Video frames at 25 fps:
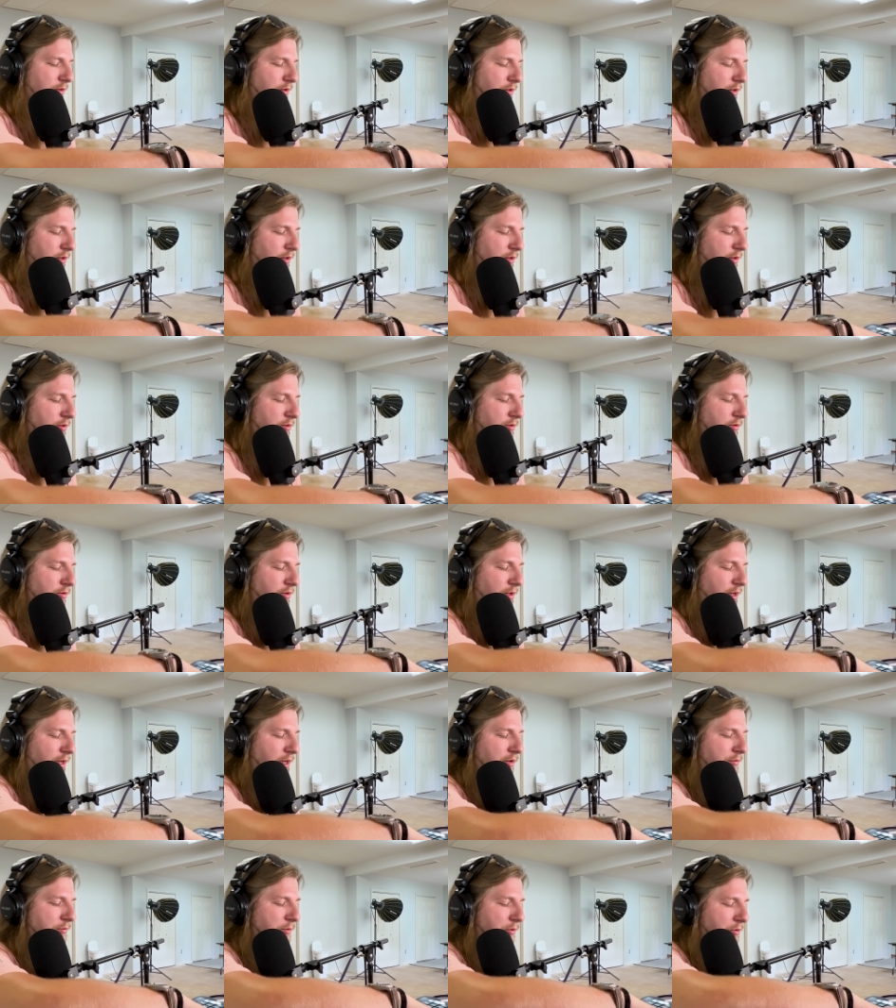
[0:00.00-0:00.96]
Because
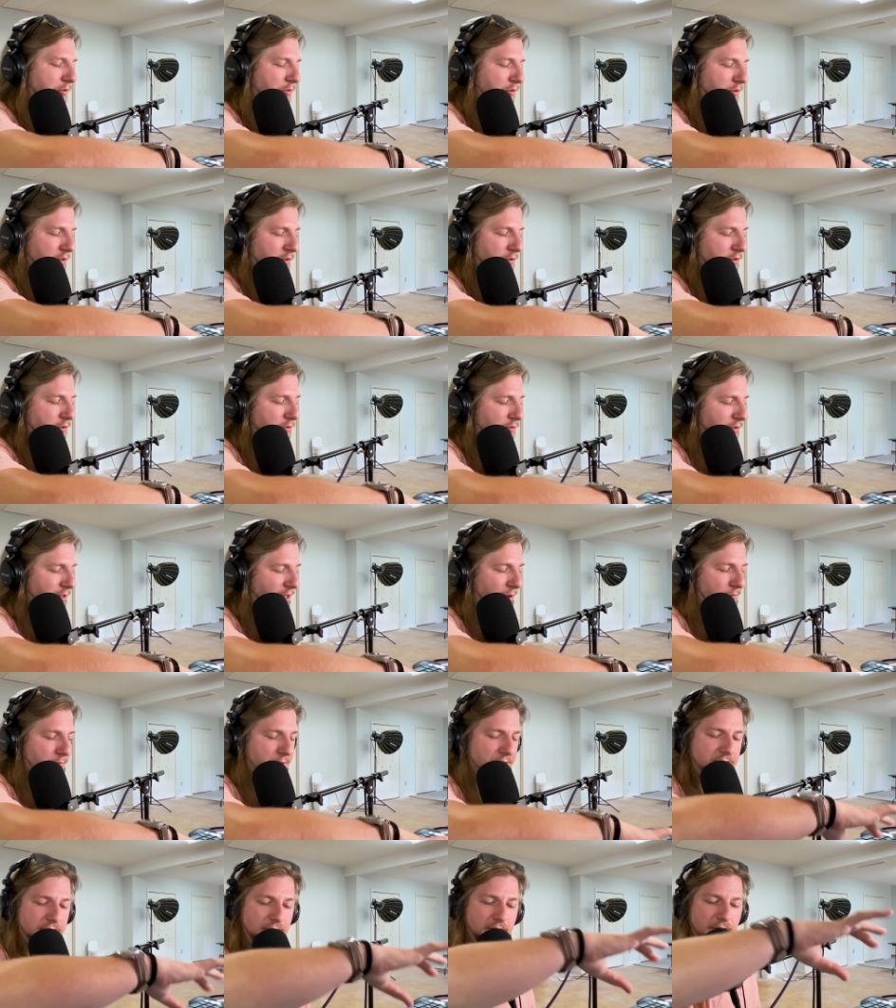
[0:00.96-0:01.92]
I'm only running two
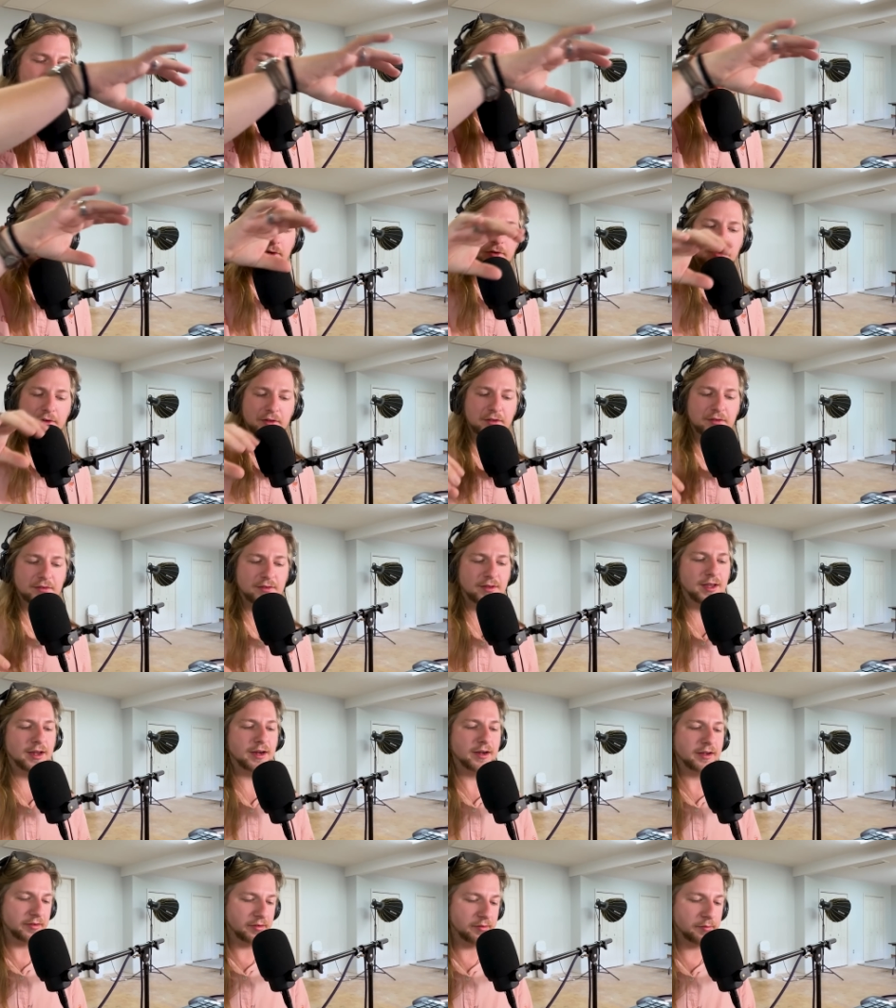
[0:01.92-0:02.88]
copies of the order in this
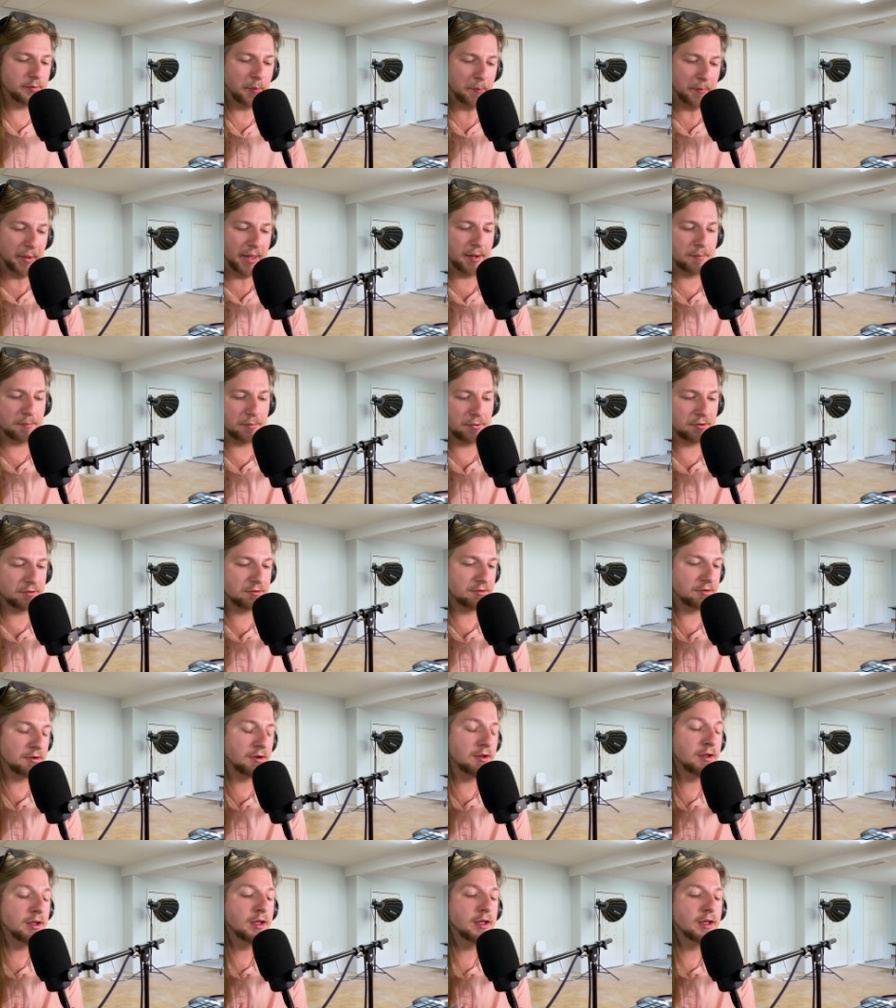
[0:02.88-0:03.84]
deck because I'm a mad
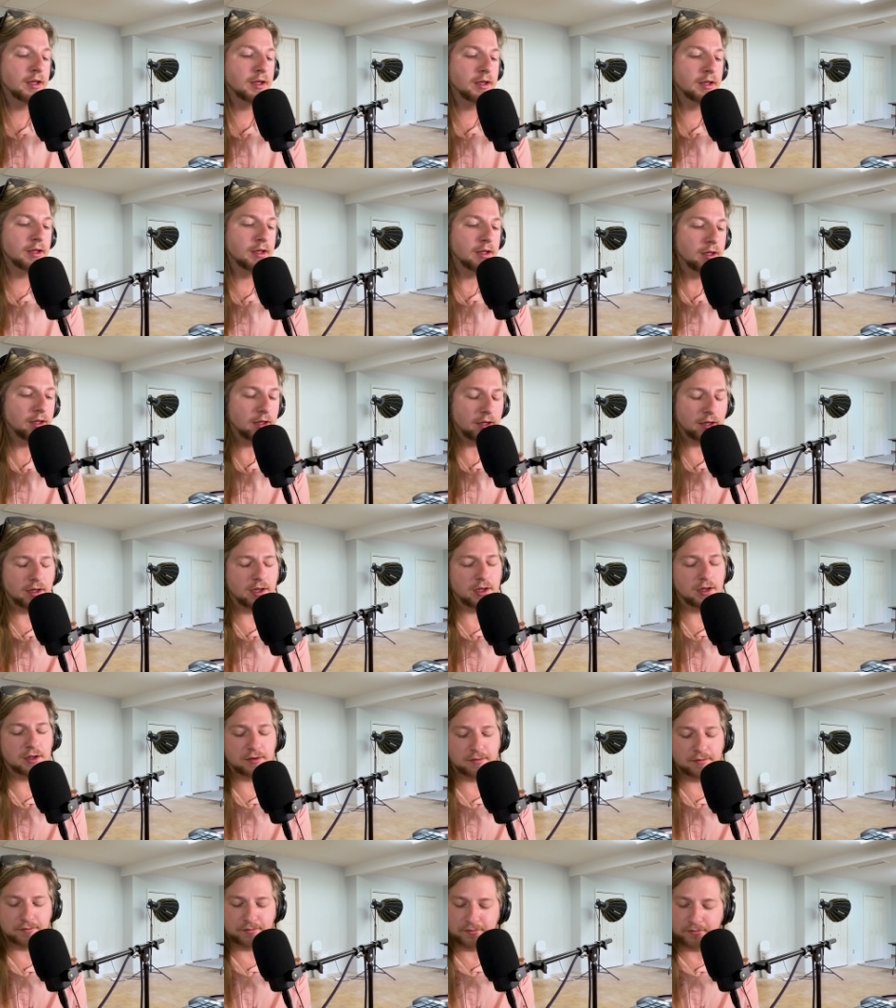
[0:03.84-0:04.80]
person.
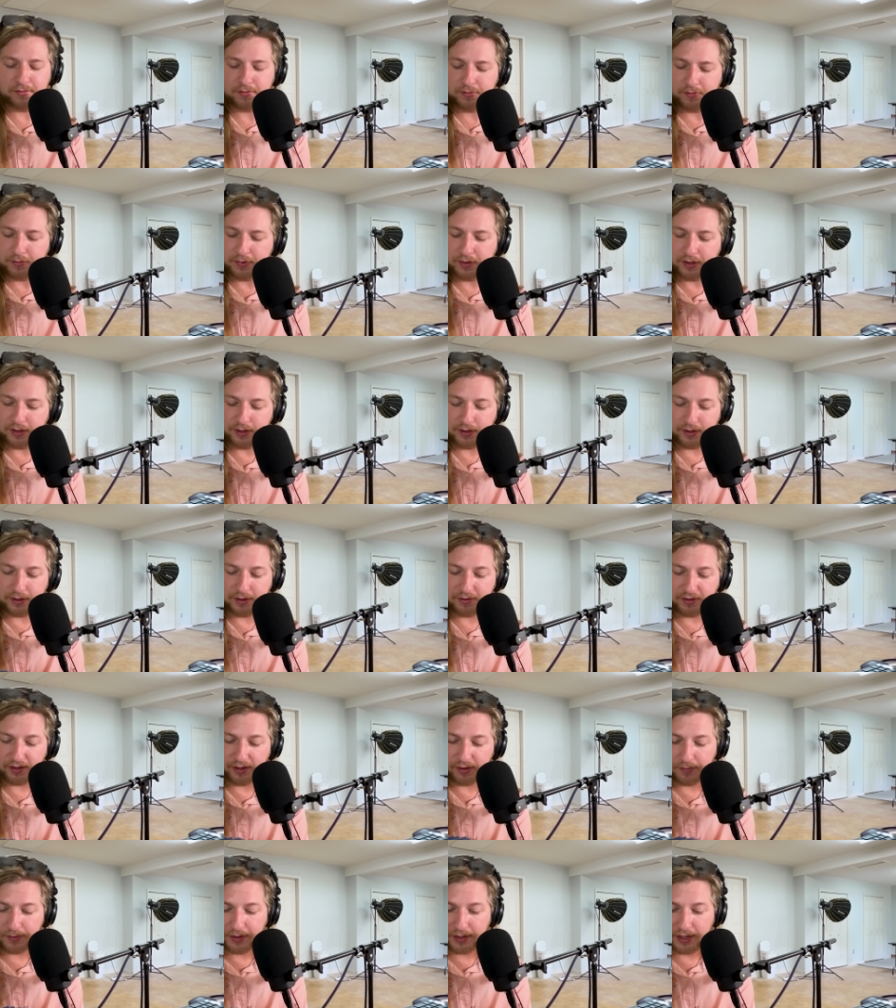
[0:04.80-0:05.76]
Um, but it
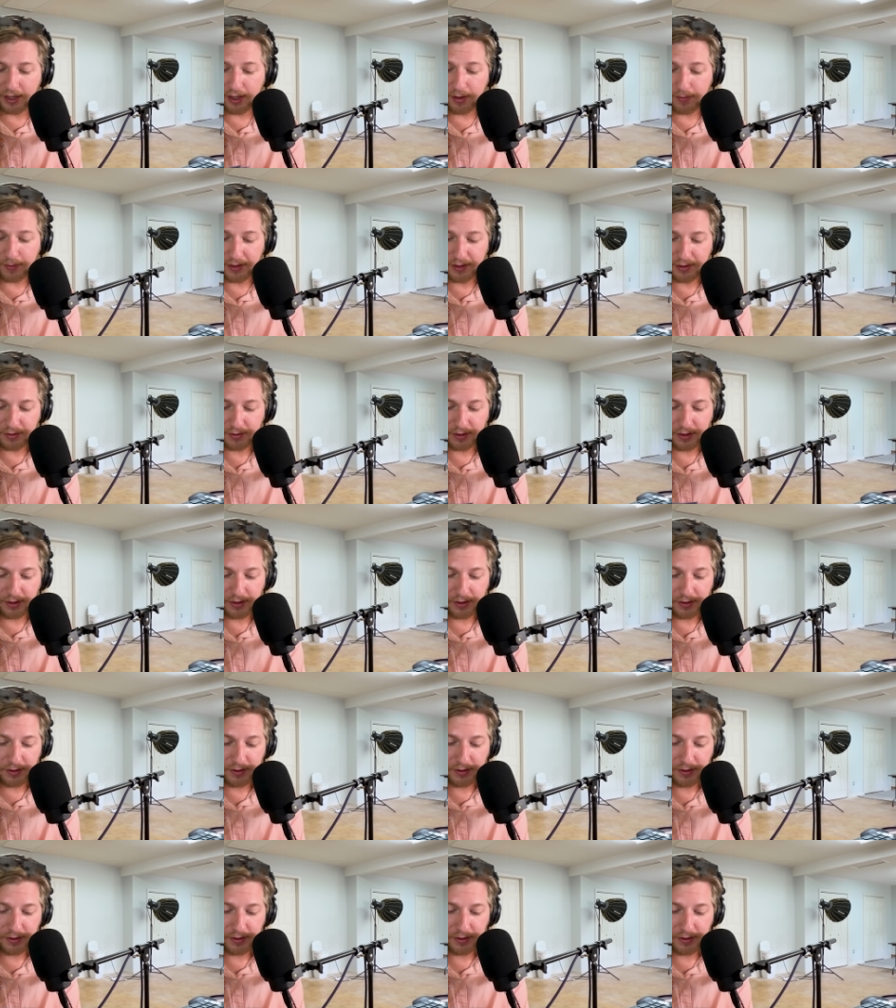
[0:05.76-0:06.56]
saves me a counterblast, right?